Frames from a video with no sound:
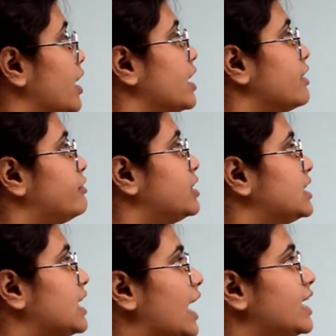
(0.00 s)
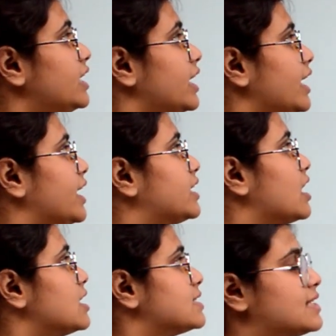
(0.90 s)
If the
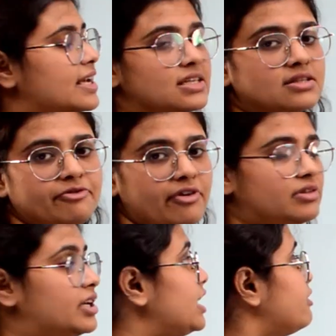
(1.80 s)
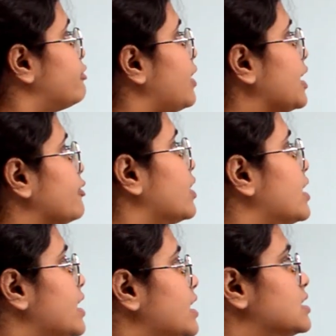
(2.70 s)
98635
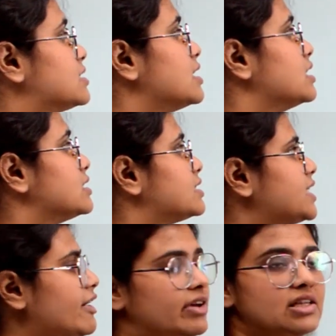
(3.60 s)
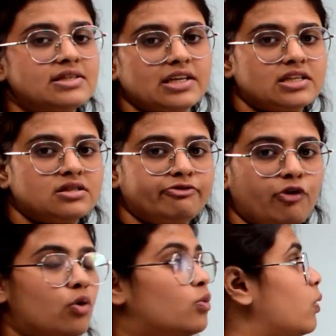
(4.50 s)
is
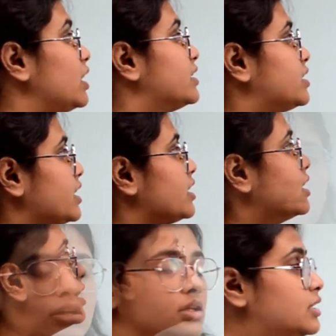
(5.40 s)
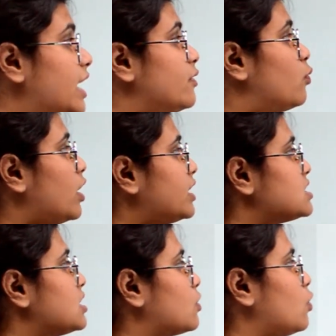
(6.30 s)
76413, then what is
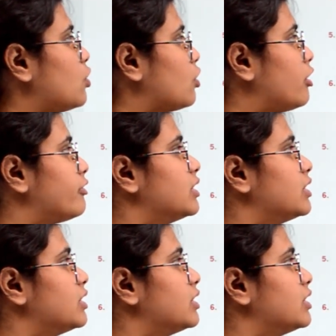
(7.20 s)
the code of